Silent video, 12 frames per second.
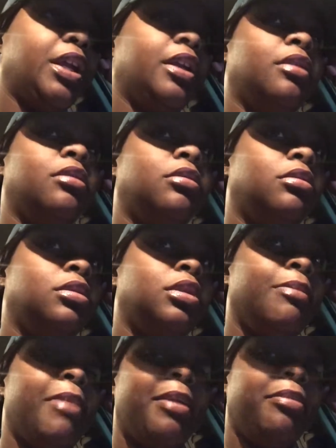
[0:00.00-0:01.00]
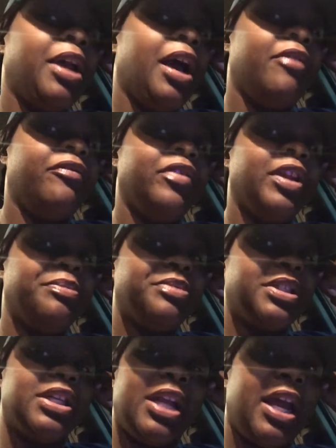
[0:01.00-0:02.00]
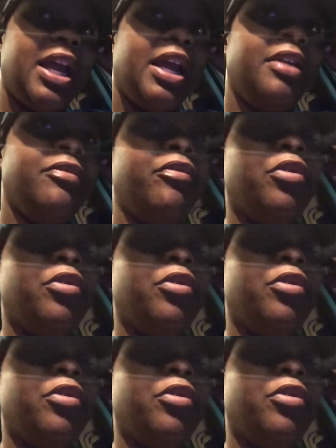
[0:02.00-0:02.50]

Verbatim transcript: and the baby got flips today